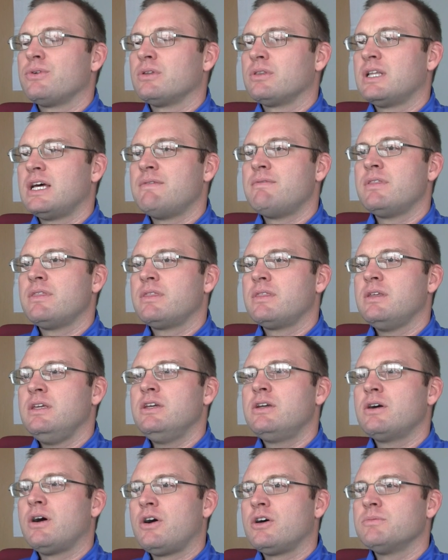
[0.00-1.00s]
or 11th,
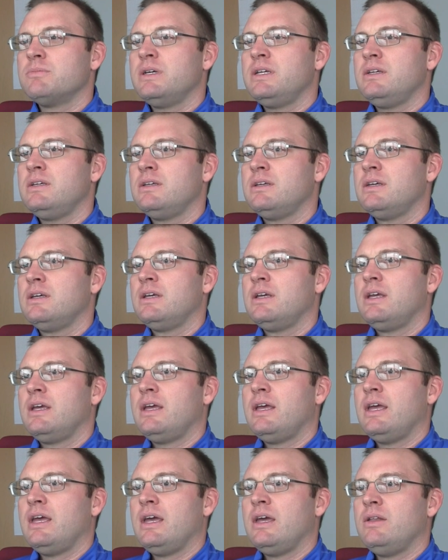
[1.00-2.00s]
he called me,
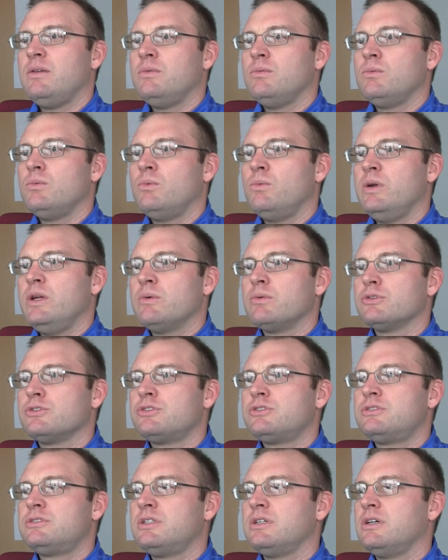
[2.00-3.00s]
and we were
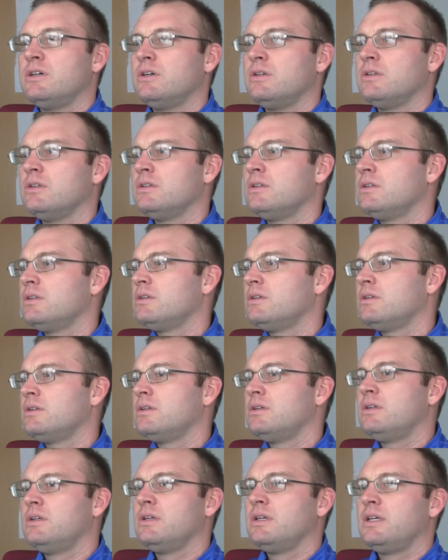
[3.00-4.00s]
still,
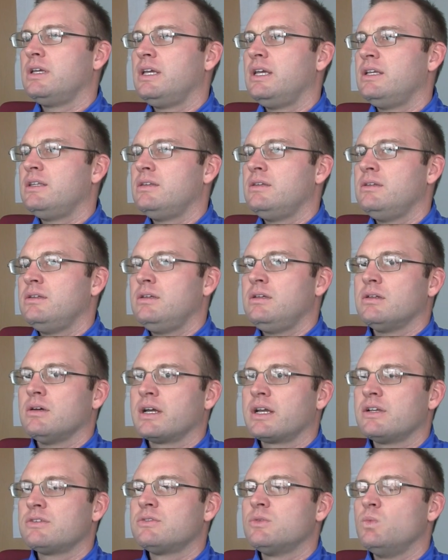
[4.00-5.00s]
you
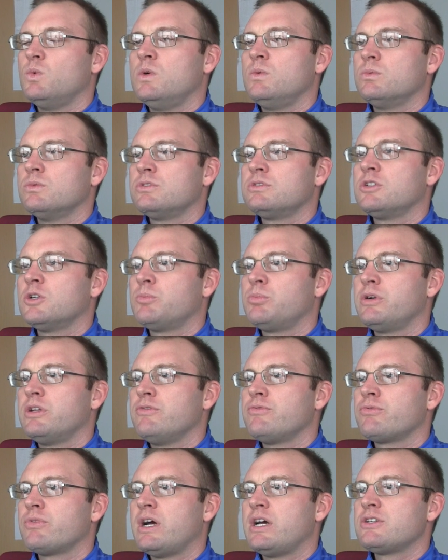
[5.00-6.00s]
know, I guess the wound was still
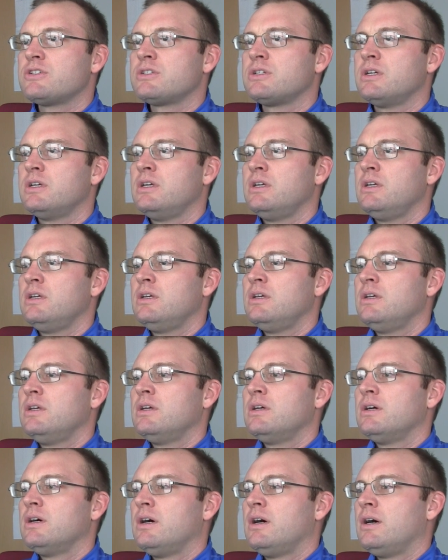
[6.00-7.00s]
pretty fresh.
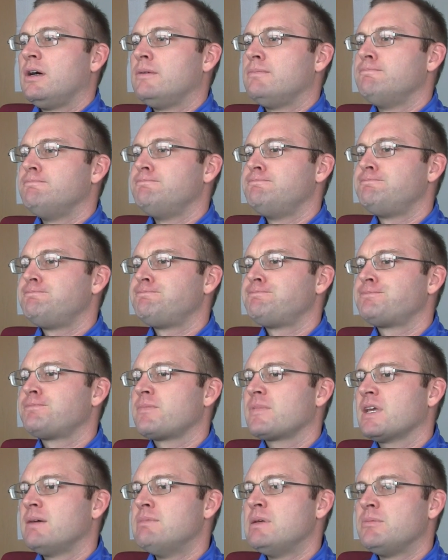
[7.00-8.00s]
I
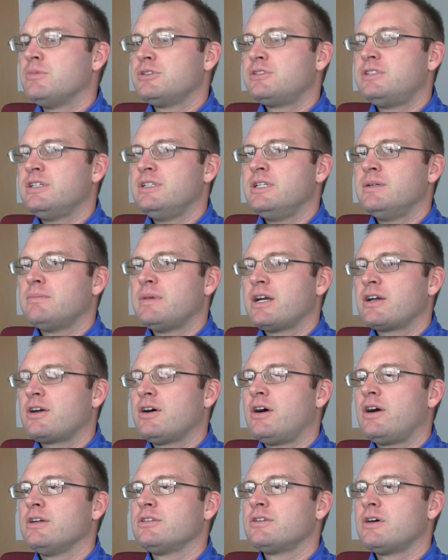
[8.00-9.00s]
remember sitting in my
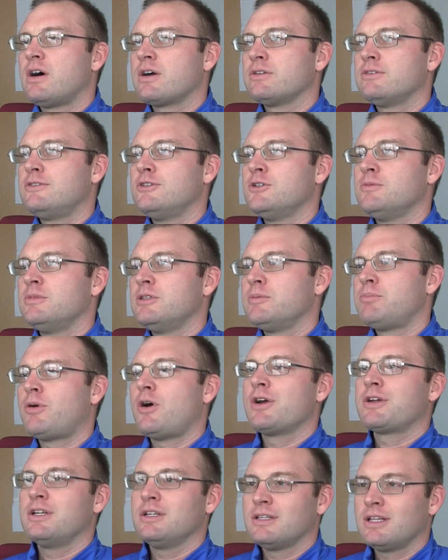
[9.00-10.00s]
car talking to him in the
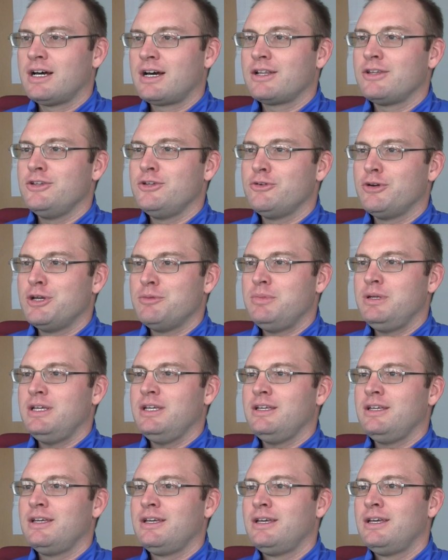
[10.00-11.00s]
parking lot at
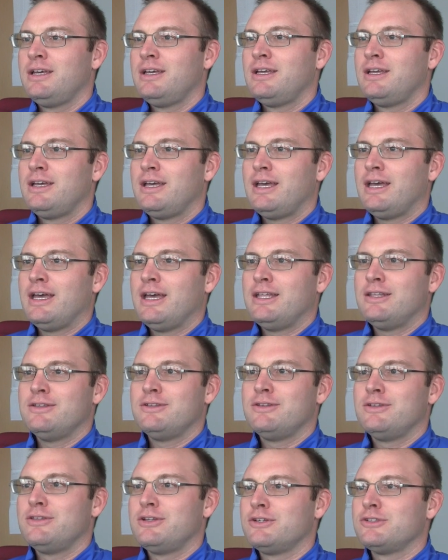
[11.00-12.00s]
UAB,
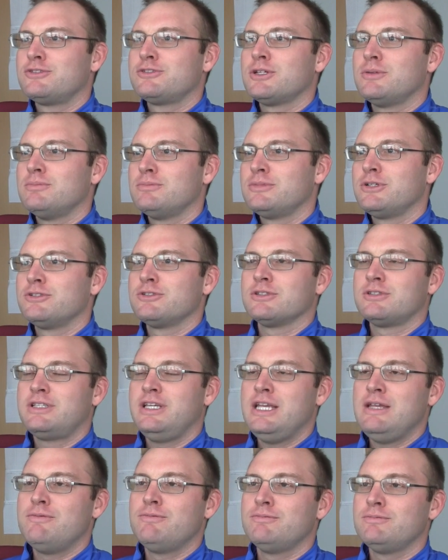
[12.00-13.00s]
and there's a
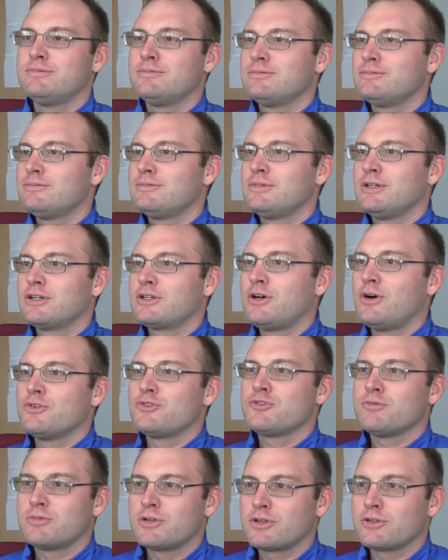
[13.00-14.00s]
team, a
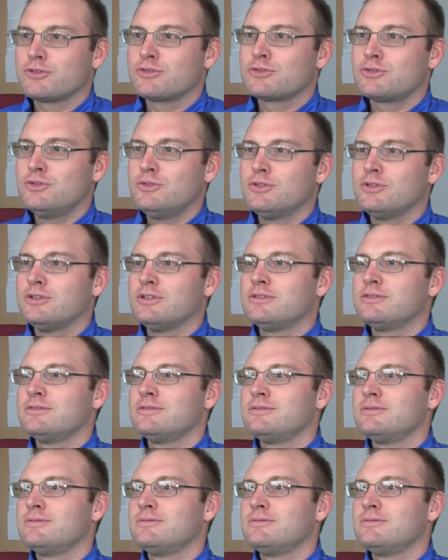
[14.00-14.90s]
coach from another school,